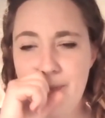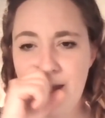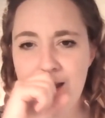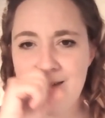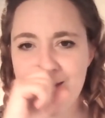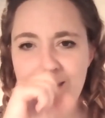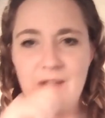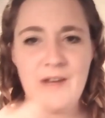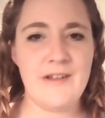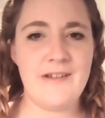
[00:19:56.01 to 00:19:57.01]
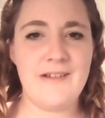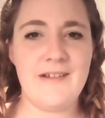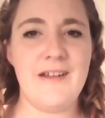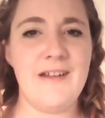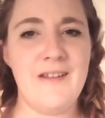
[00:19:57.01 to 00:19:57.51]
as there
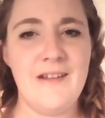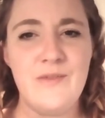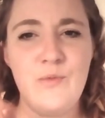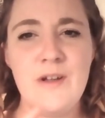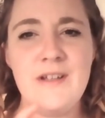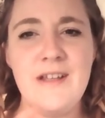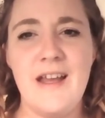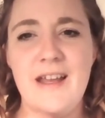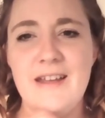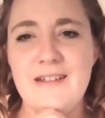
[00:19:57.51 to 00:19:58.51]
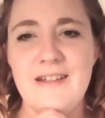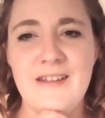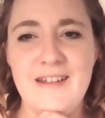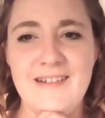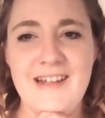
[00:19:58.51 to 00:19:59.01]
is this one gate in
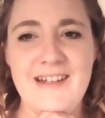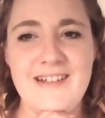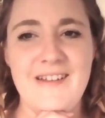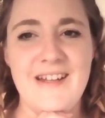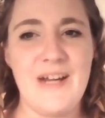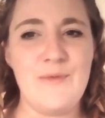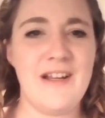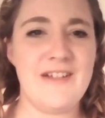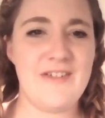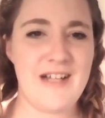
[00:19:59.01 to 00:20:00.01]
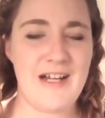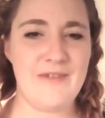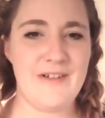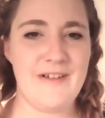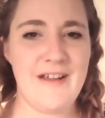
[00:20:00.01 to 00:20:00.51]
this center that I would like to
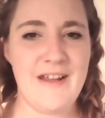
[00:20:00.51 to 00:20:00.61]
cover.